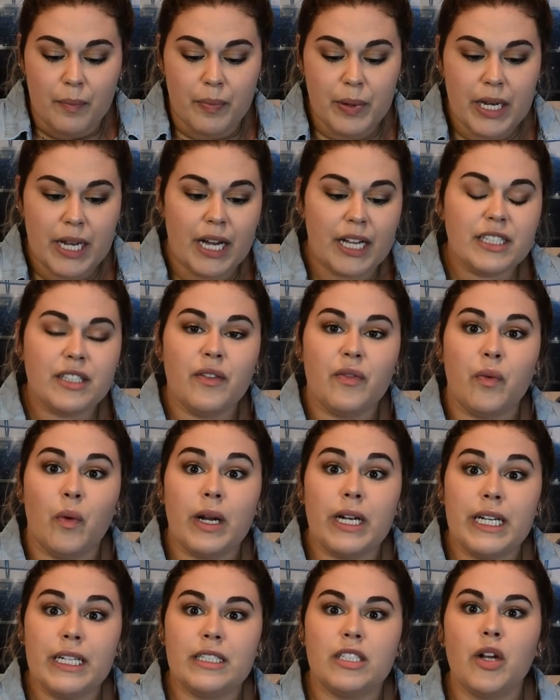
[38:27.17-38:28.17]
because of
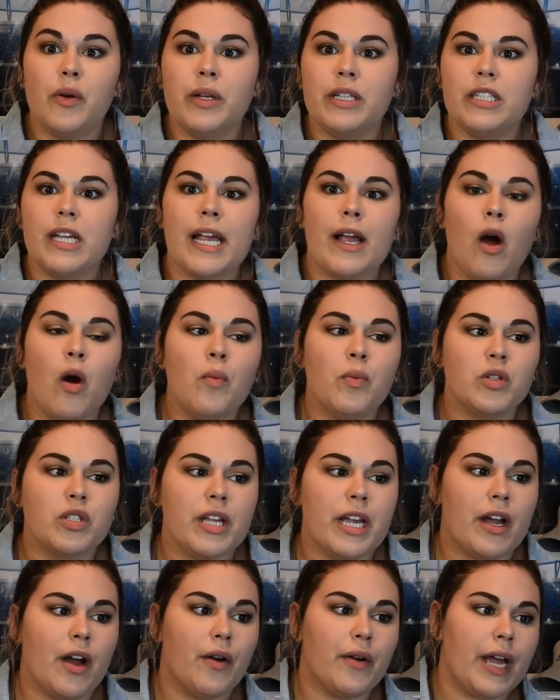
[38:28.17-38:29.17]
what so it's like almost
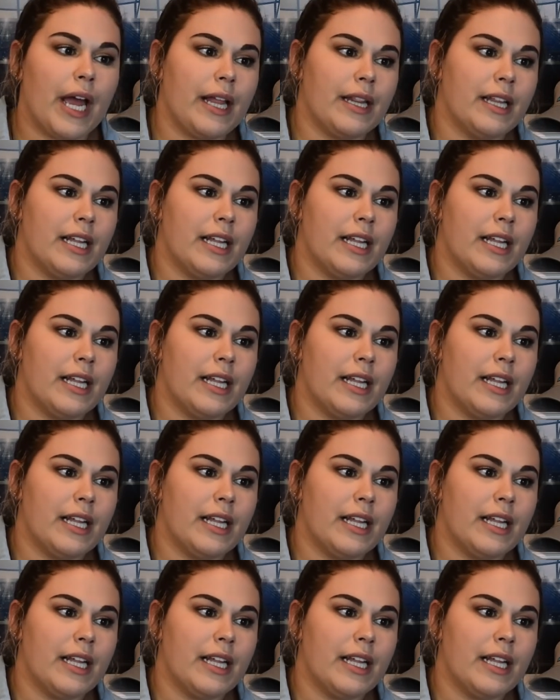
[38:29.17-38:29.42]
like, okay,